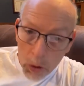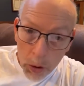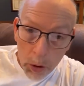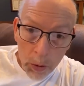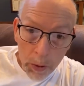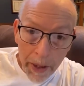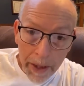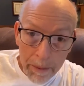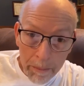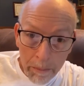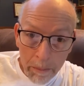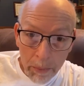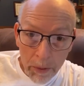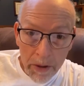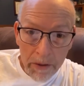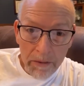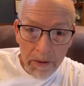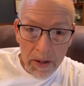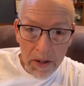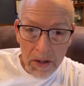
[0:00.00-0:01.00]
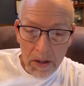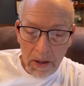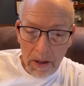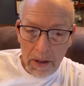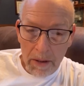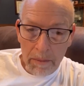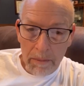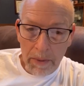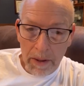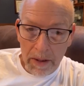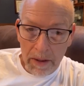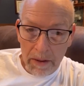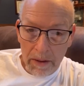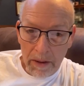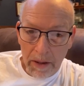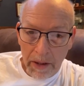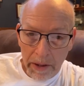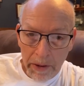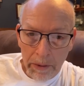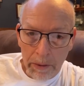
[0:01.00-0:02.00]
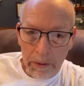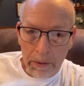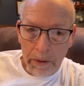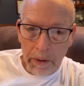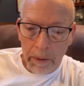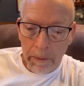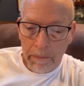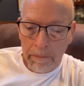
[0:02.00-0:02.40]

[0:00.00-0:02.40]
who had previously been killed,